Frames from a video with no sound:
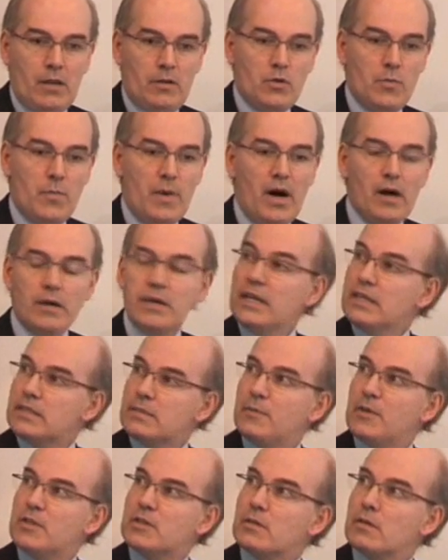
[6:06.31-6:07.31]
the
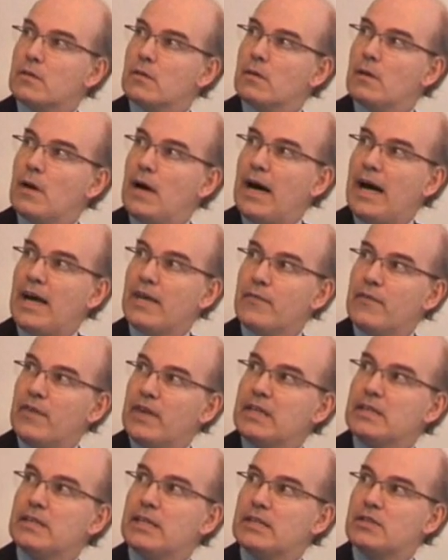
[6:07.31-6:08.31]
market, but I
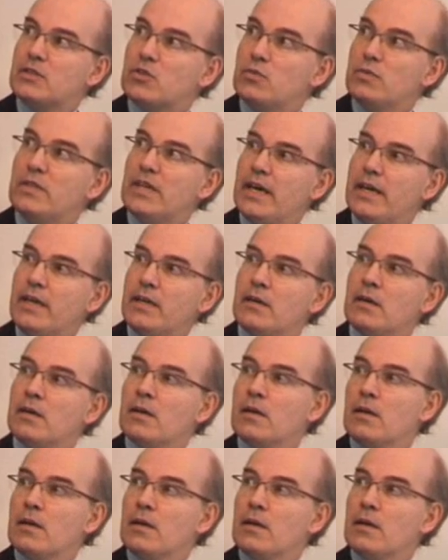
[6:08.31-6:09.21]
think that today